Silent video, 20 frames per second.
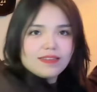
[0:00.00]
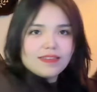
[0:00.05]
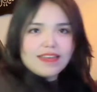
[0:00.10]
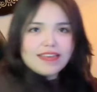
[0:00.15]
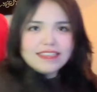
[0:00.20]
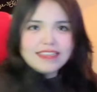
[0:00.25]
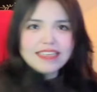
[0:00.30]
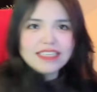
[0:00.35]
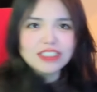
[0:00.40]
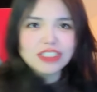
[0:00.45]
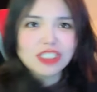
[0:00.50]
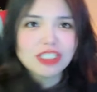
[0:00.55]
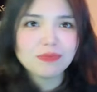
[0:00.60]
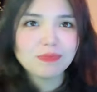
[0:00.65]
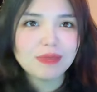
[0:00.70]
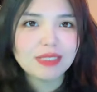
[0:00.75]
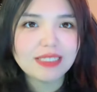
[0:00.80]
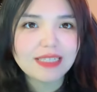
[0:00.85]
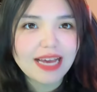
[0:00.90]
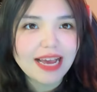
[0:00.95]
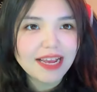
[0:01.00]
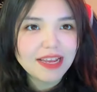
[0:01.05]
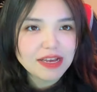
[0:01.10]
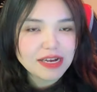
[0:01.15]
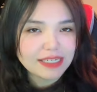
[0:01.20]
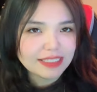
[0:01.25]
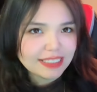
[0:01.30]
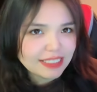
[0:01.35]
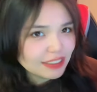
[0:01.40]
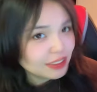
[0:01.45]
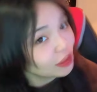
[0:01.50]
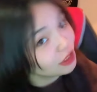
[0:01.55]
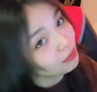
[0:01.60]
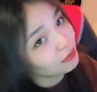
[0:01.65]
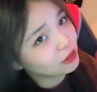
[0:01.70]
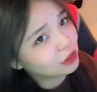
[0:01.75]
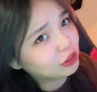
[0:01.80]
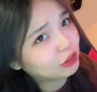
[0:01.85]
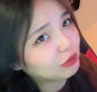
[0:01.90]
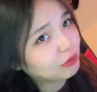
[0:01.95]
I think she's been, I, I think she's
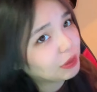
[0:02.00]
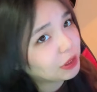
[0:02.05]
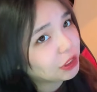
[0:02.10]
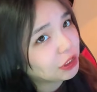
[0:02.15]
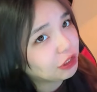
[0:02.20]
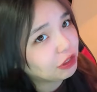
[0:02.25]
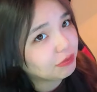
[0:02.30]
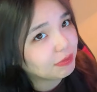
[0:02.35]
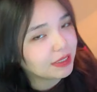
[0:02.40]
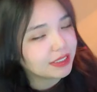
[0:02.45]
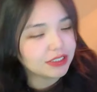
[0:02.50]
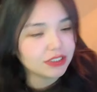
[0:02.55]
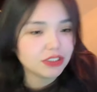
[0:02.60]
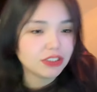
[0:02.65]
been squished too much.